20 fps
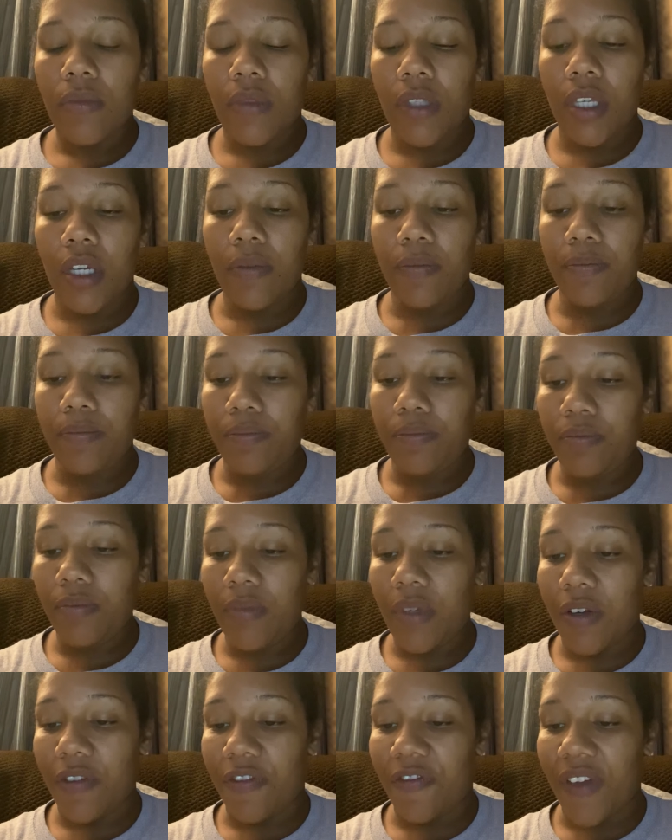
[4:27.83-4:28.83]
The
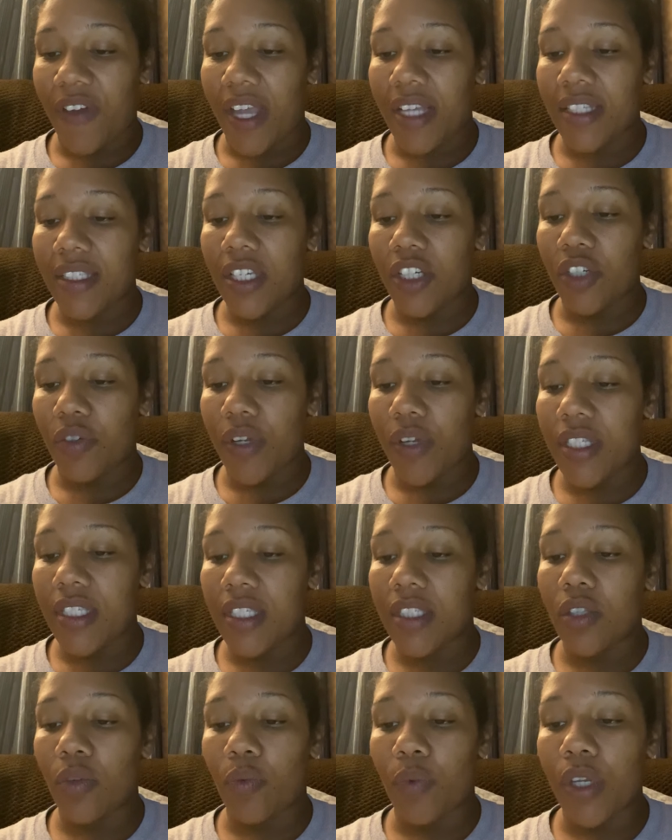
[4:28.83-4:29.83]
effects
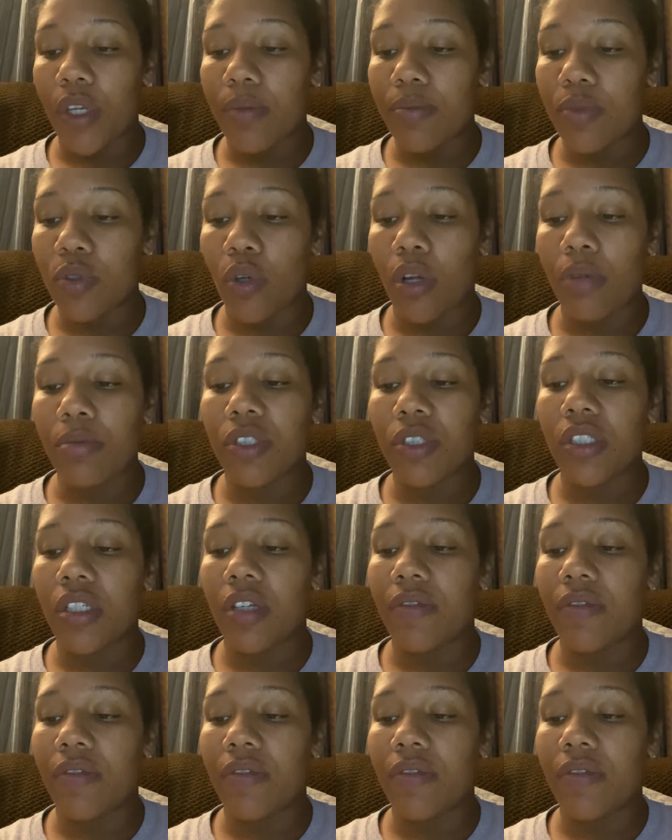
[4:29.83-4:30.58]
increases the reabsorption